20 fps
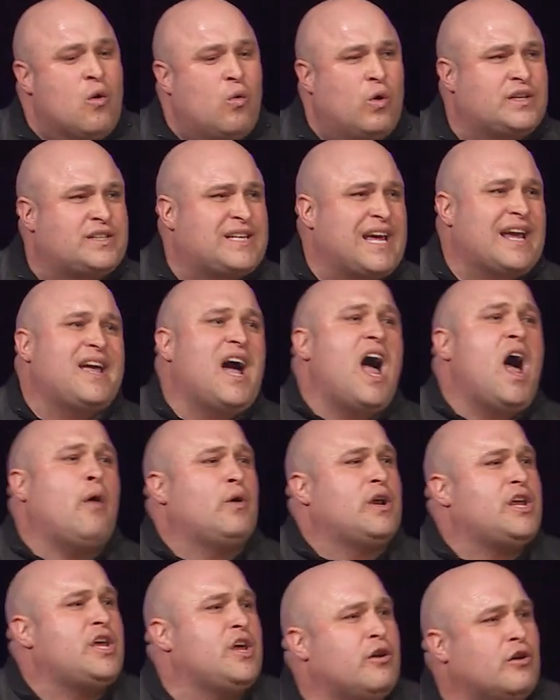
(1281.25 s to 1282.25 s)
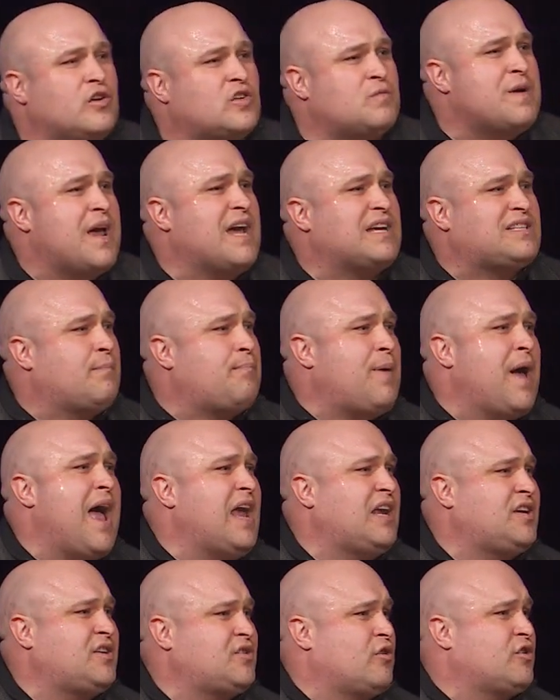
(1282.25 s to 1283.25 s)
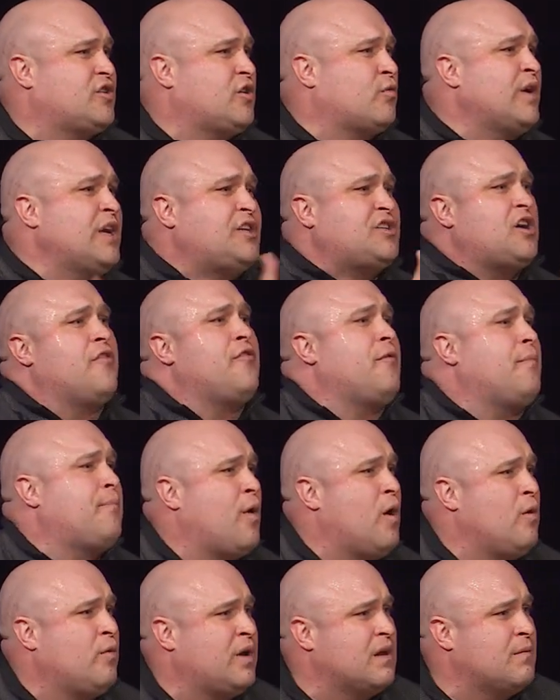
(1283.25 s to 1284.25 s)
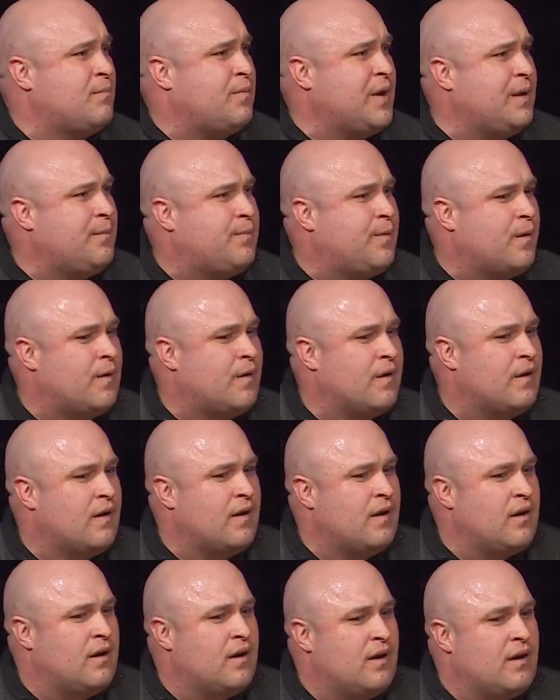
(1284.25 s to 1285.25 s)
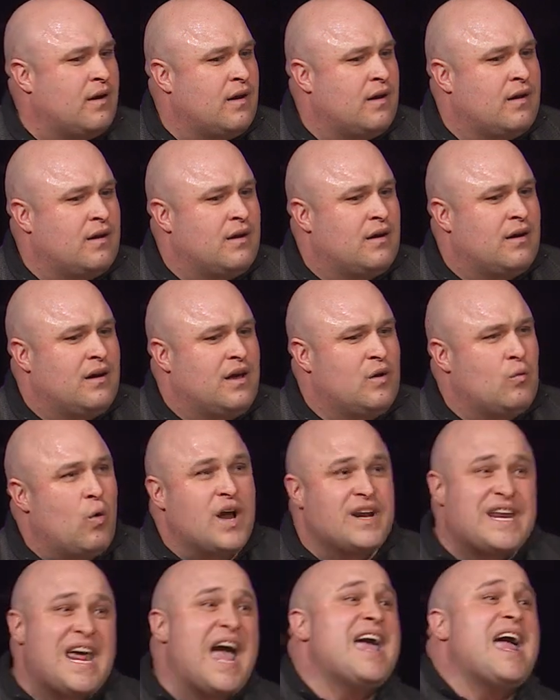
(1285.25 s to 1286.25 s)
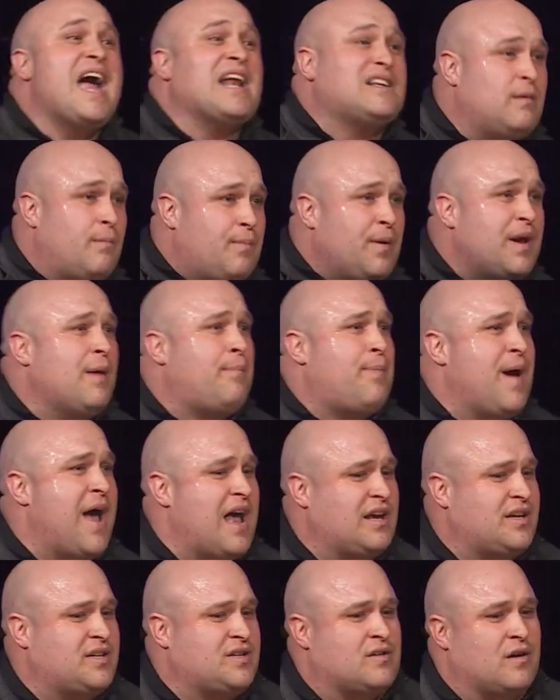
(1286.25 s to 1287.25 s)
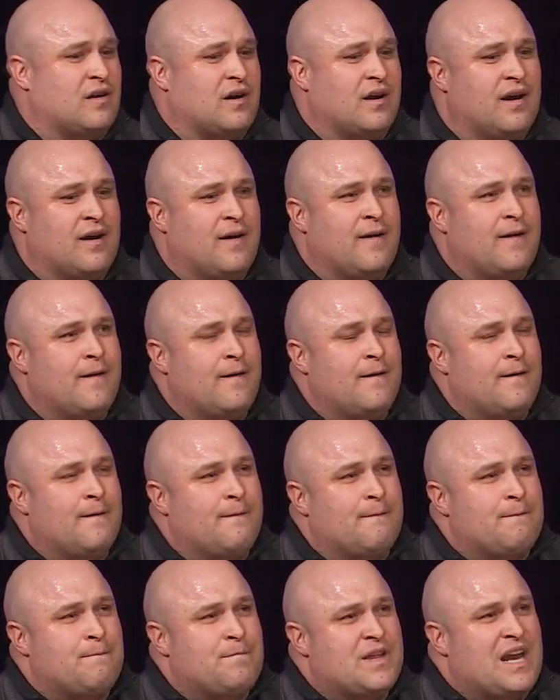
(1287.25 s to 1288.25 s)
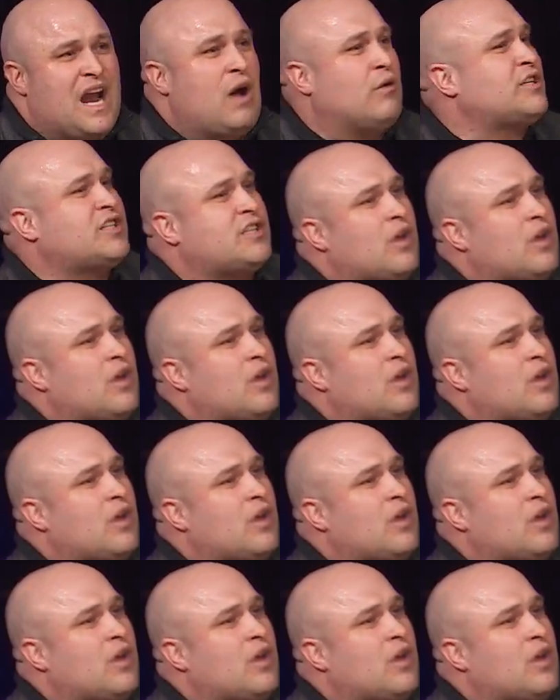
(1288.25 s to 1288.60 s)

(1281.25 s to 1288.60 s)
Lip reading: was that God would use me as a pastor to reach other broken people. And one day I got to be a pastor. And I was